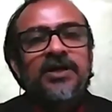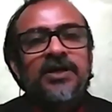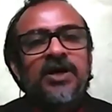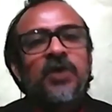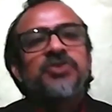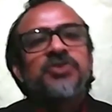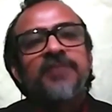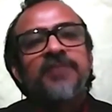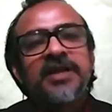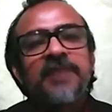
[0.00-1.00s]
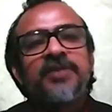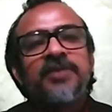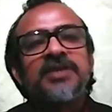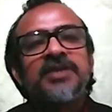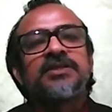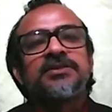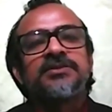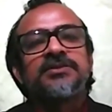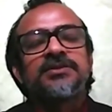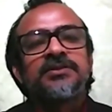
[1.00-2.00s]
how German companies are,
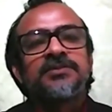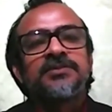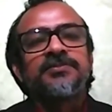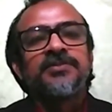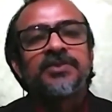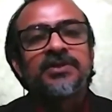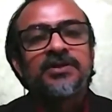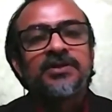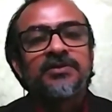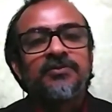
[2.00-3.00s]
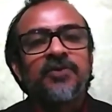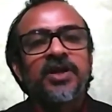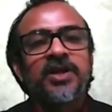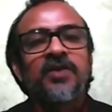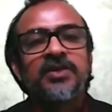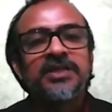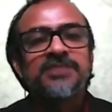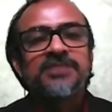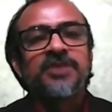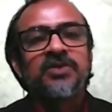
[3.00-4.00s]
you know, uh, working on this
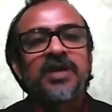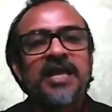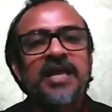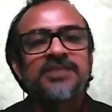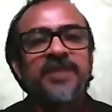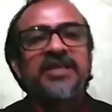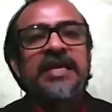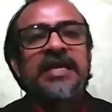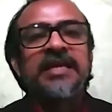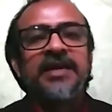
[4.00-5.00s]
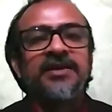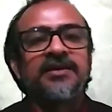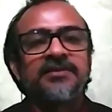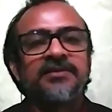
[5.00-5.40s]
particular aspect in India,